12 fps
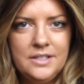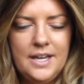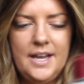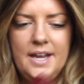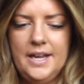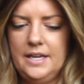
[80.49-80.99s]

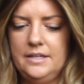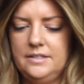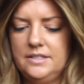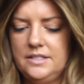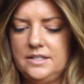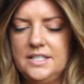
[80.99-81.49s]

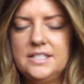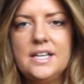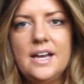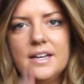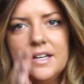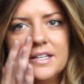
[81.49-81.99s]
and this
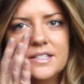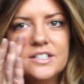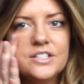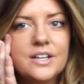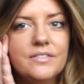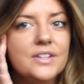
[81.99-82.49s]
has
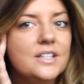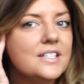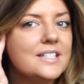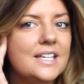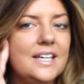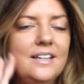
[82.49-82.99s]
just given the
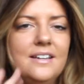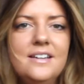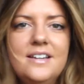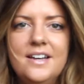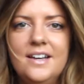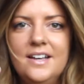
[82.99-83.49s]

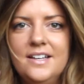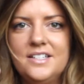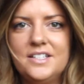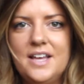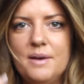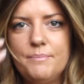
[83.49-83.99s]
skin
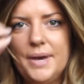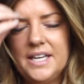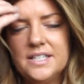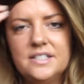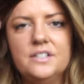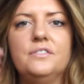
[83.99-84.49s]
just that
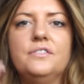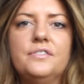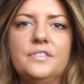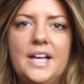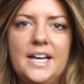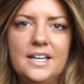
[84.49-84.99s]
base
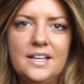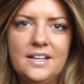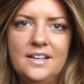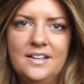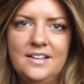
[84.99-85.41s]
of like